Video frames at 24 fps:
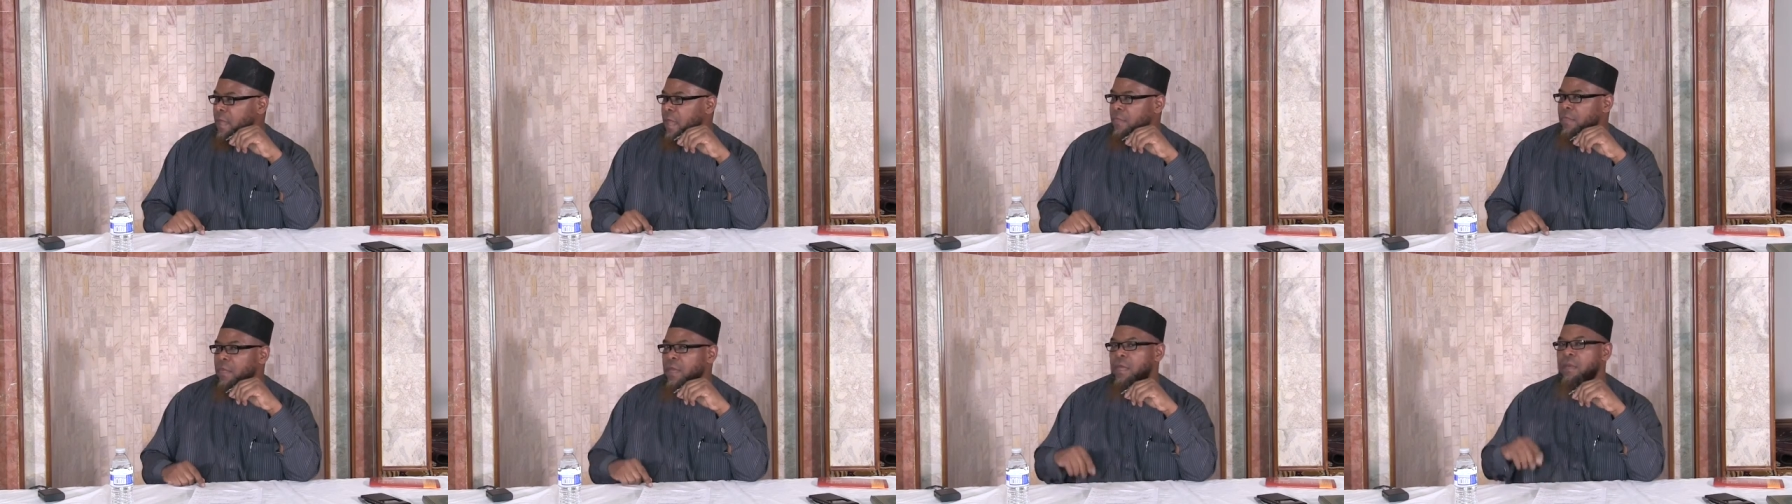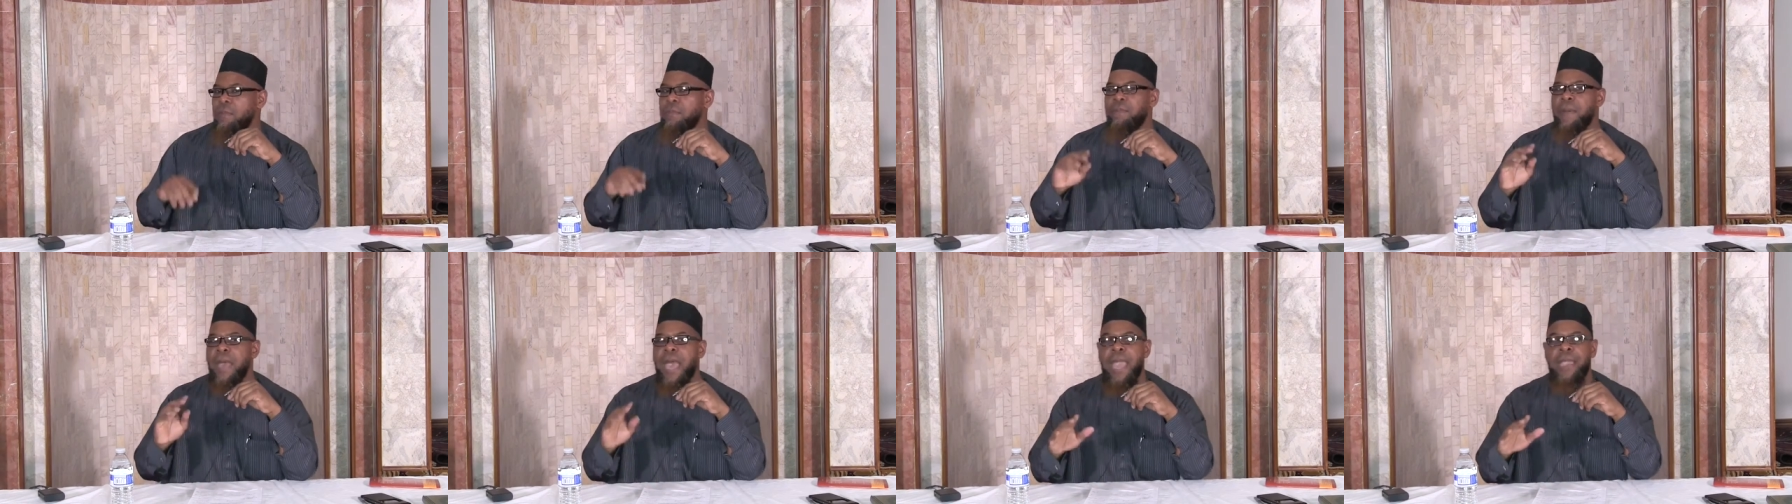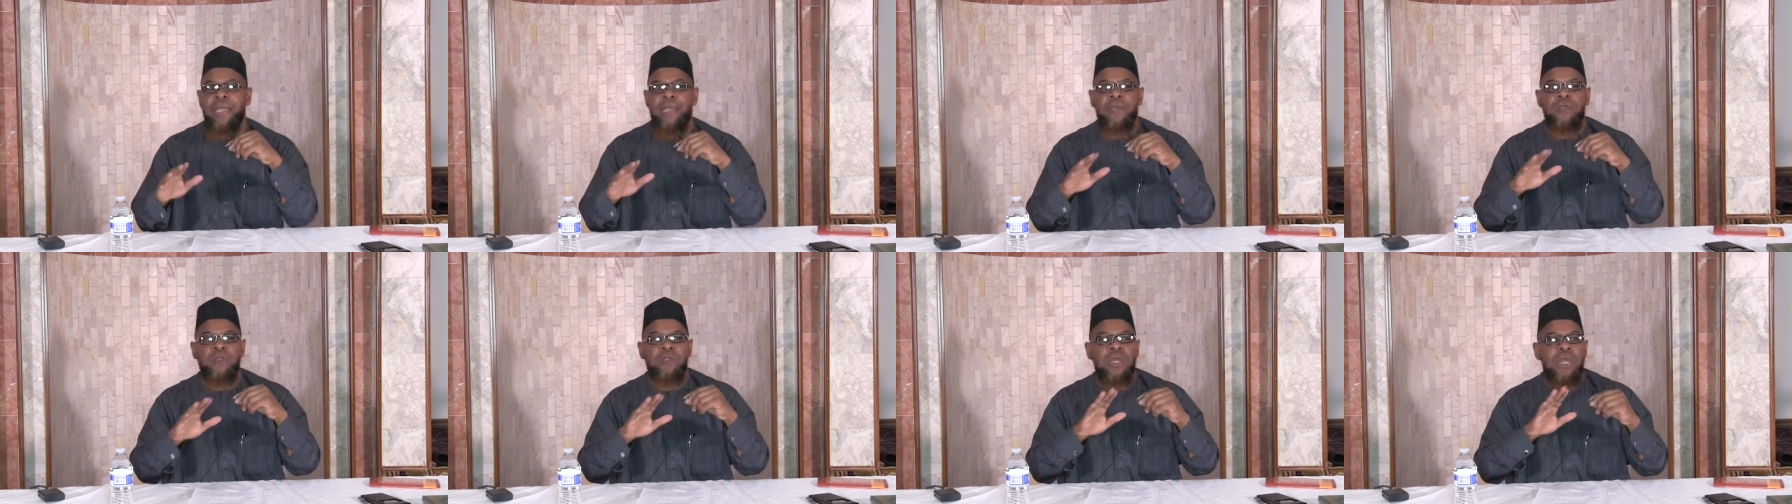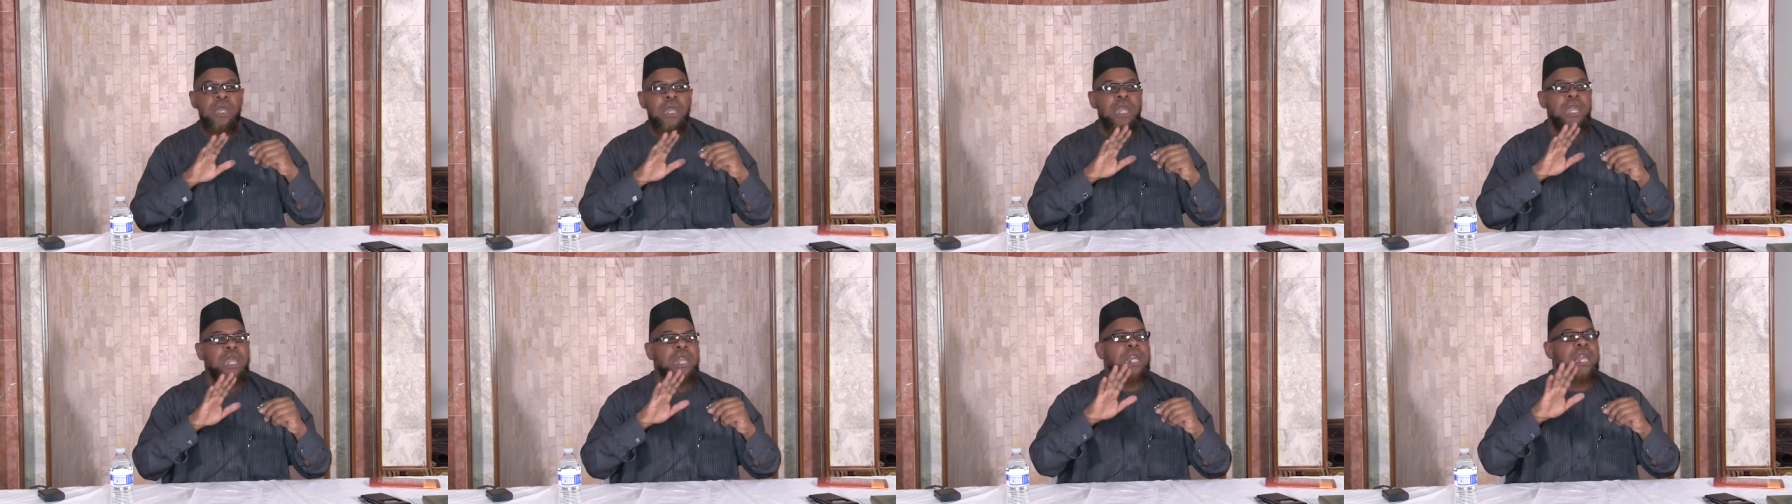And the companions,
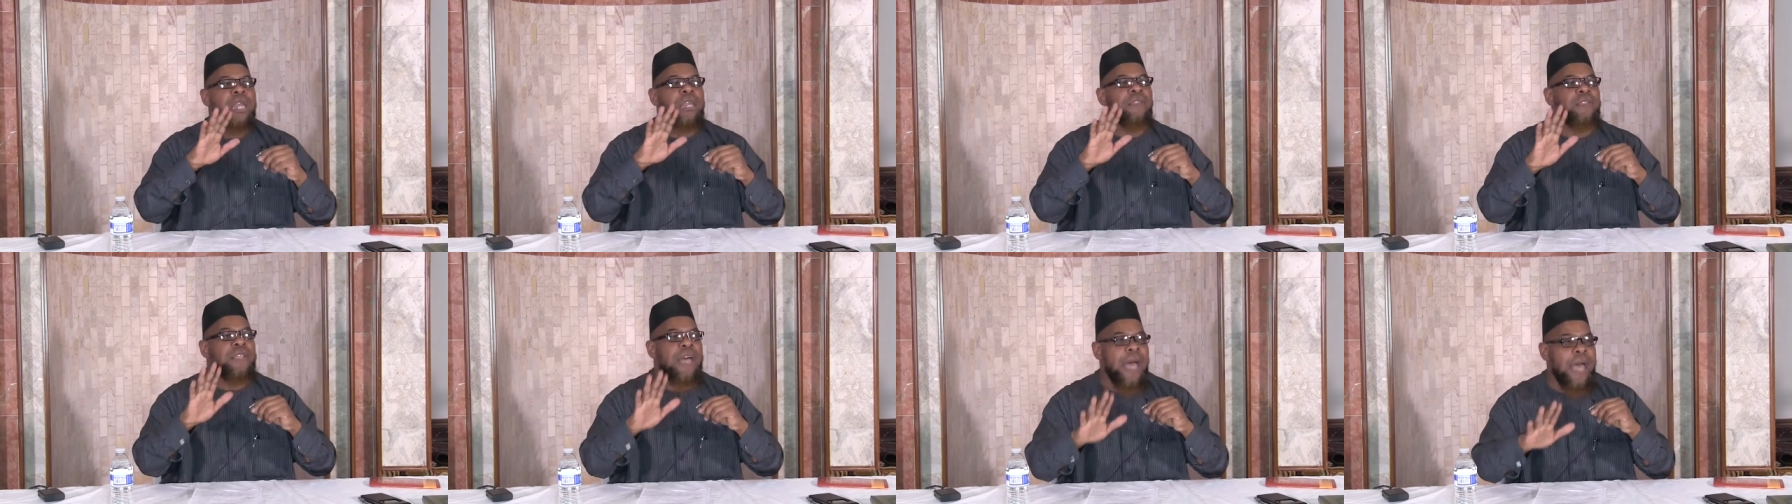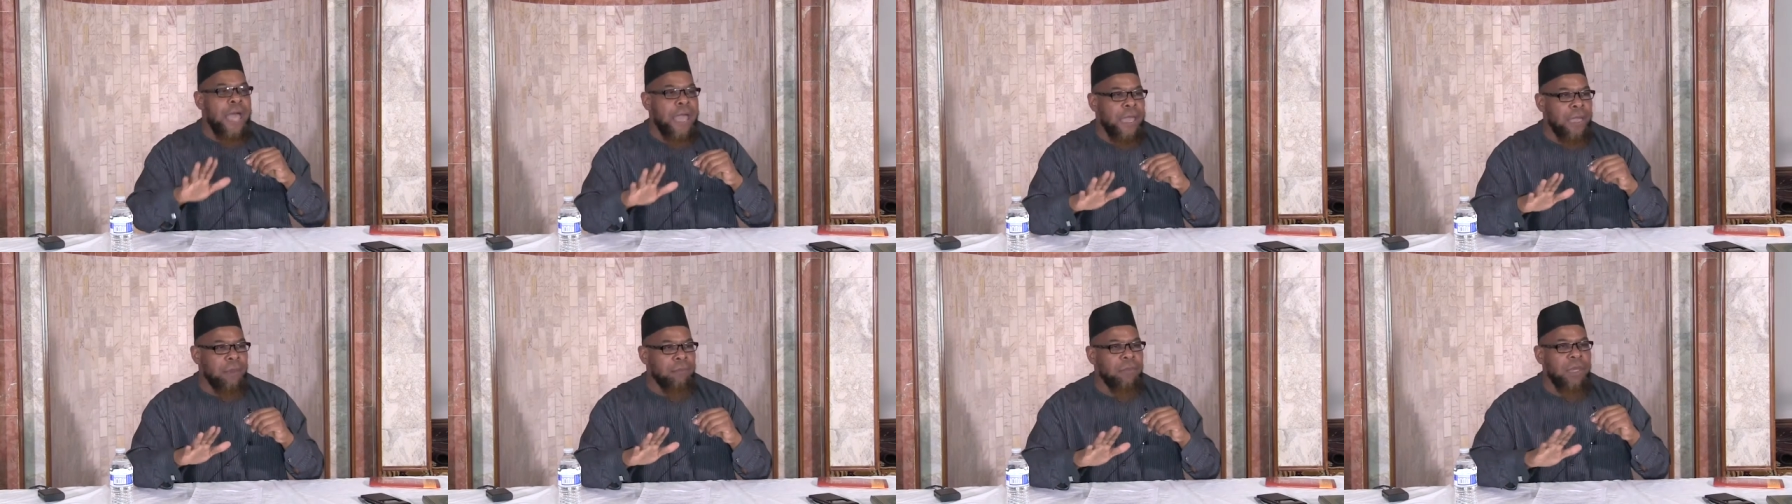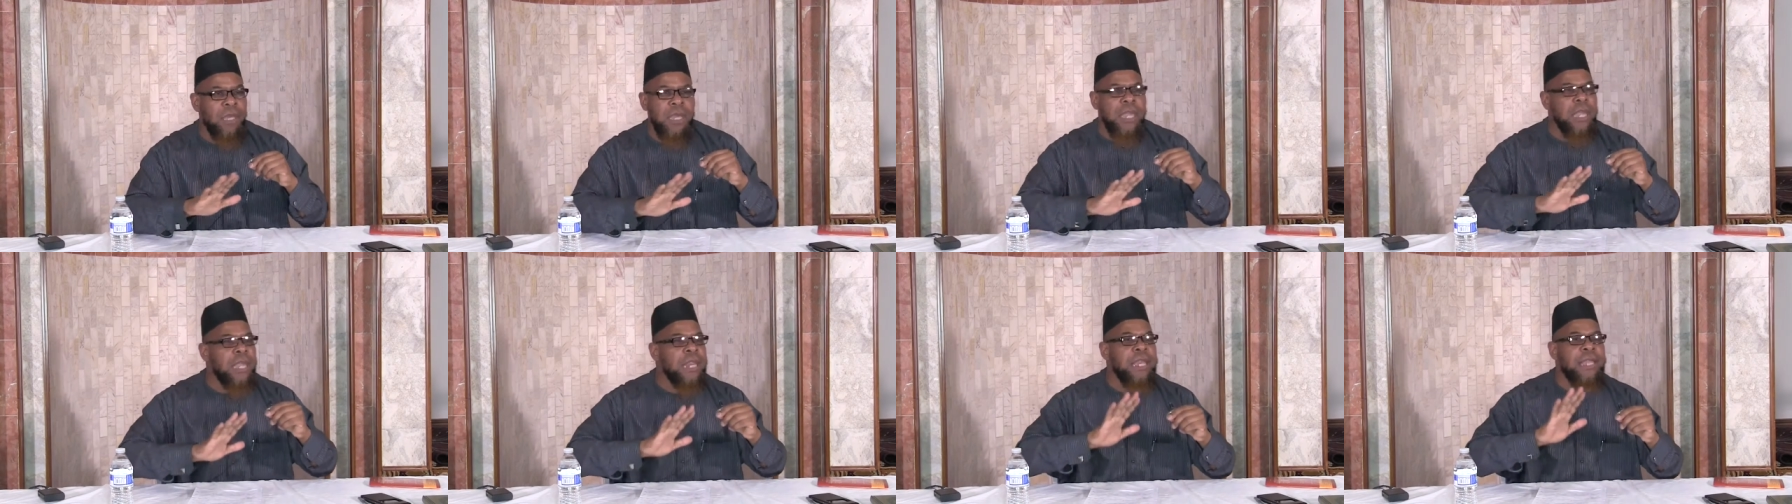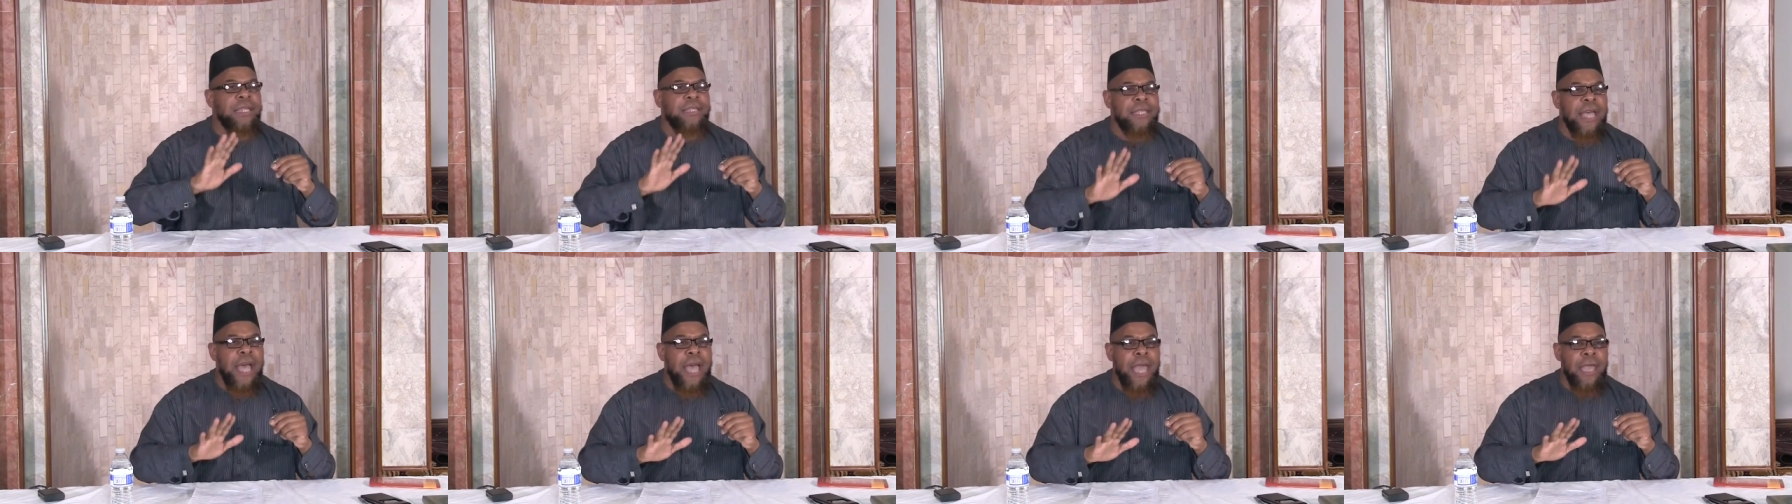anytime,
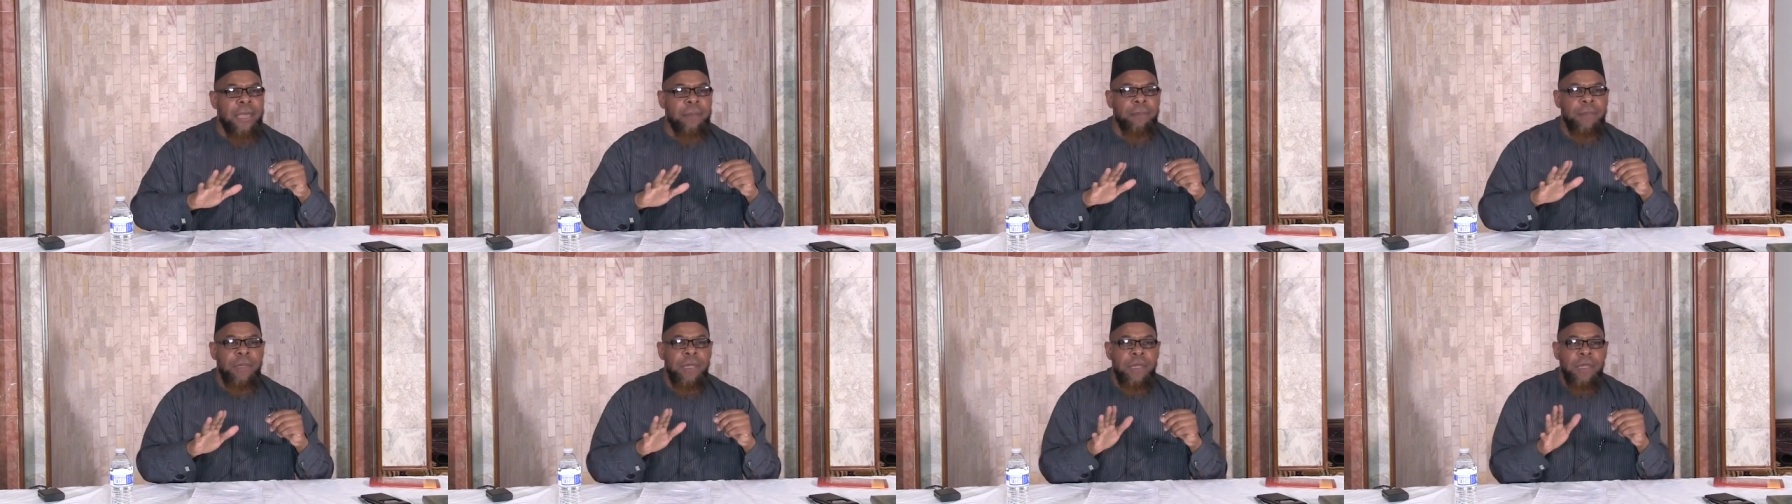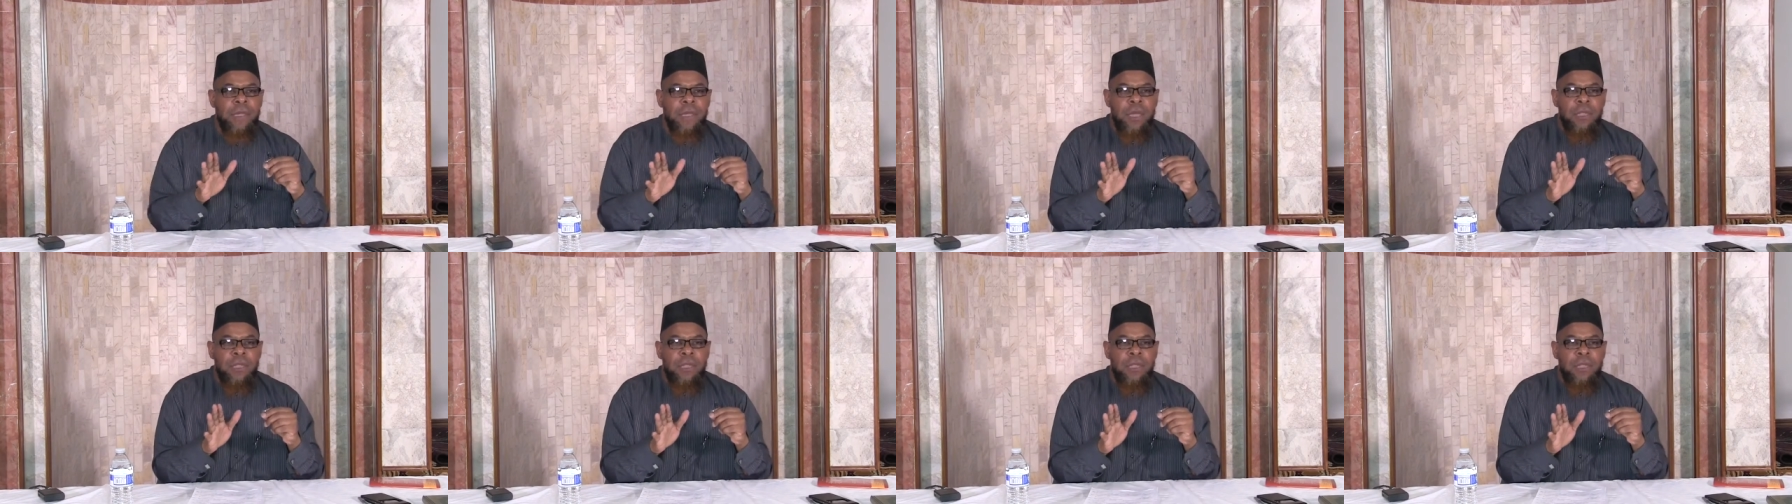anytime,